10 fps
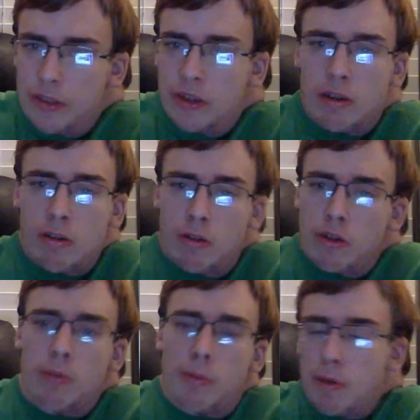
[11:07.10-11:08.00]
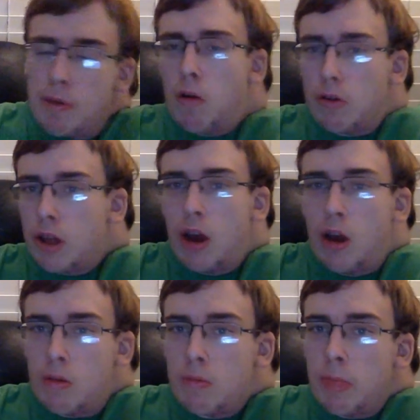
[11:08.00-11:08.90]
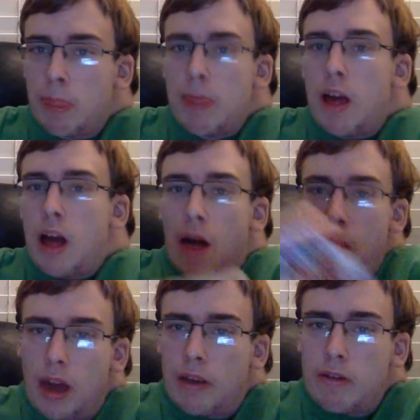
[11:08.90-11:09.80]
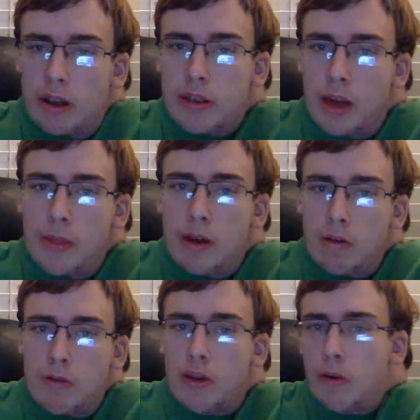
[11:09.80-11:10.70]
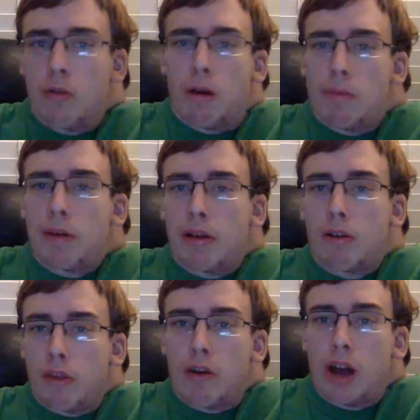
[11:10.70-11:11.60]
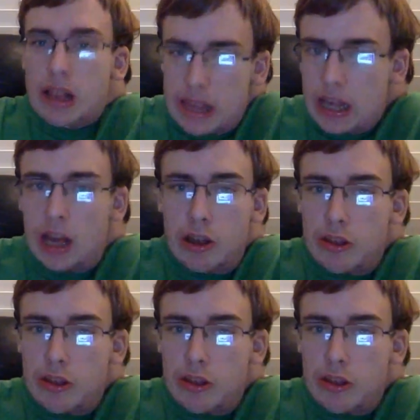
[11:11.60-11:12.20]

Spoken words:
review of Naruto, a My Hero Academia review, and a One Piece review. I think I could